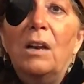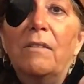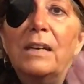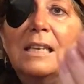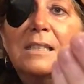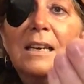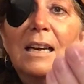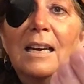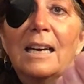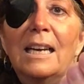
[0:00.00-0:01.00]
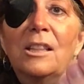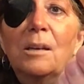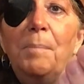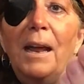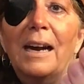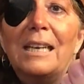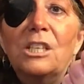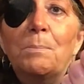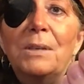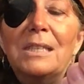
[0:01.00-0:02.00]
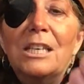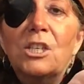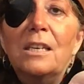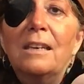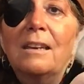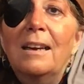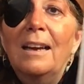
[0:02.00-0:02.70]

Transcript: lovies, in the blockage position.